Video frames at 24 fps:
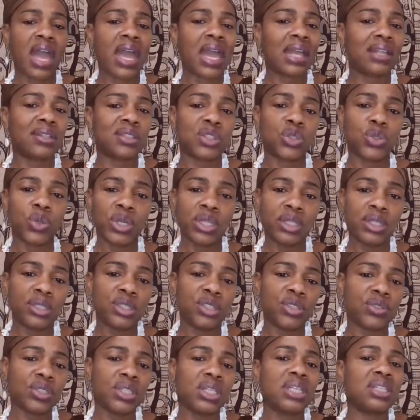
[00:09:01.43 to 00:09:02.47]
had
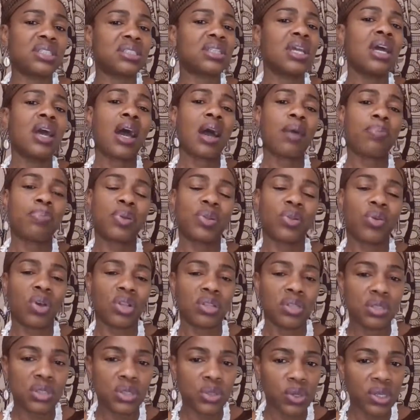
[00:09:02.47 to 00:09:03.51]
toiletries, I put all
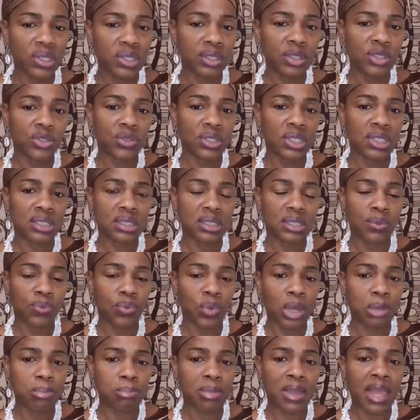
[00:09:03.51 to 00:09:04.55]
the toiletries in
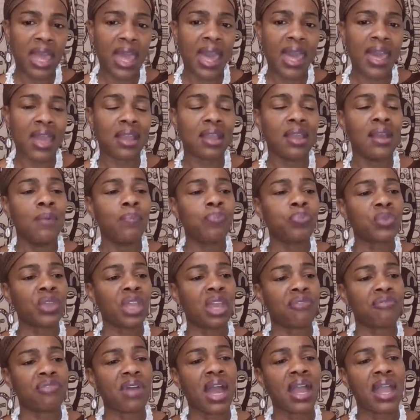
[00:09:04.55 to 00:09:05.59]
one bag.
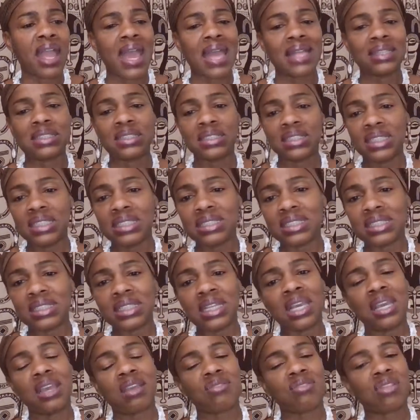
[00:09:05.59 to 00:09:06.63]
If I had
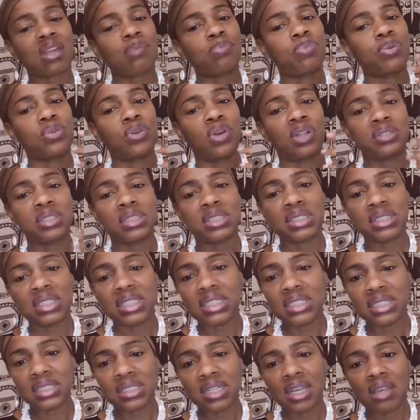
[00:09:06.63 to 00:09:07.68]
seasonings, I put all the
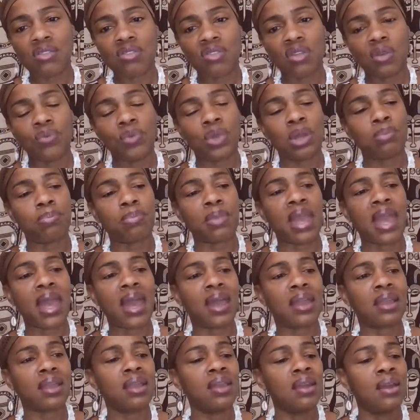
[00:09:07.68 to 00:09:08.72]
seasonings in one
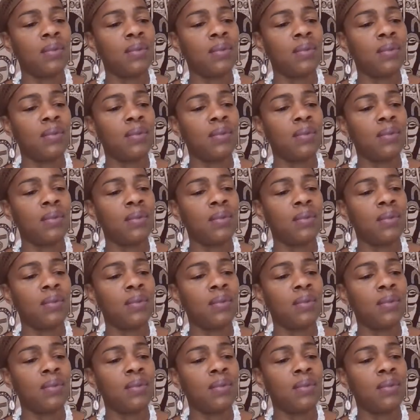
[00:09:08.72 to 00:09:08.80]
bag.